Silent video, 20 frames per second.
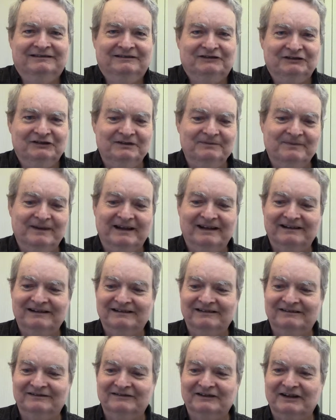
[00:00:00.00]
she made a
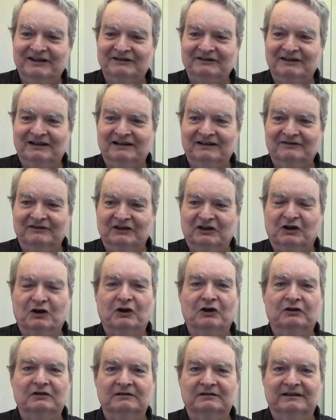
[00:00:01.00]
dress out of a
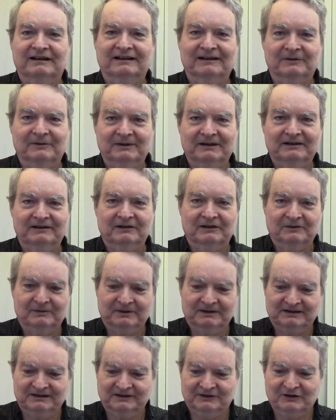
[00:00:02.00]
curtain in the window
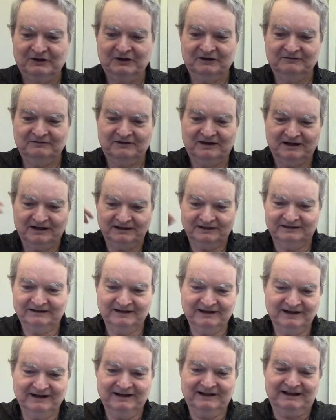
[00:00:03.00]
with the curtain rod
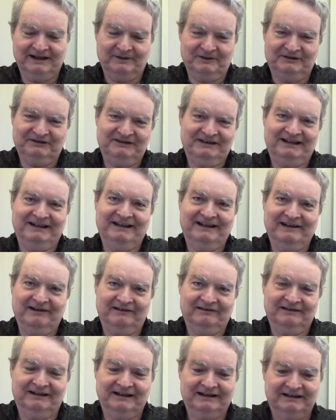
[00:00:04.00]
that was sticking
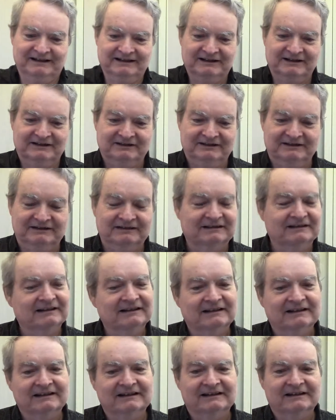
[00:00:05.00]
out like this. And
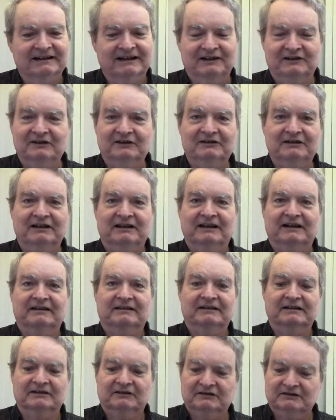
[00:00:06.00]
it looked
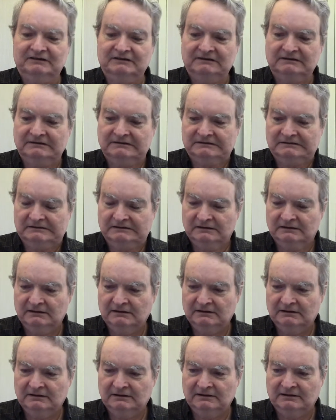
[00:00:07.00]
hilarious. And
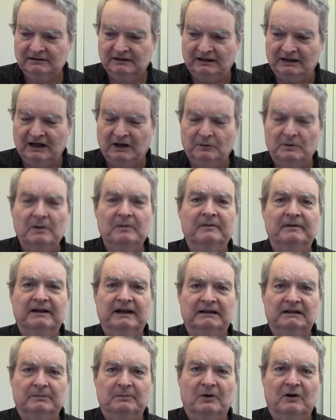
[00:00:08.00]
a woman
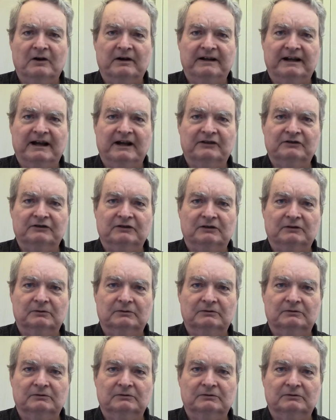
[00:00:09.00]
at the party asked her